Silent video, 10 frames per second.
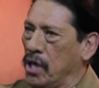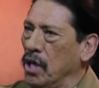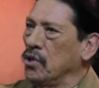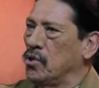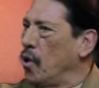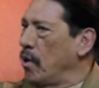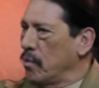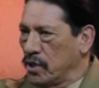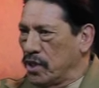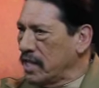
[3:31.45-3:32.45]
Killjoy
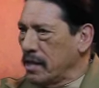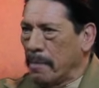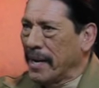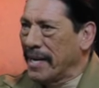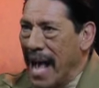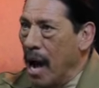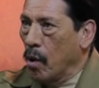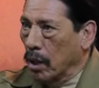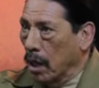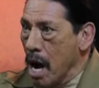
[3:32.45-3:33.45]
was just about an
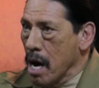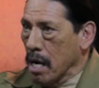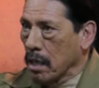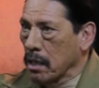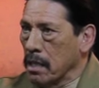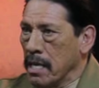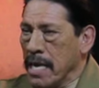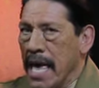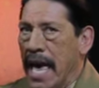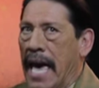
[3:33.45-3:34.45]
hour long.
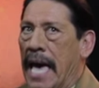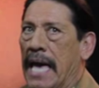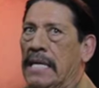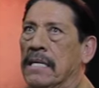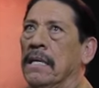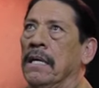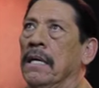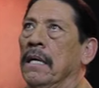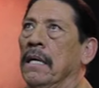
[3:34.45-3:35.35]
And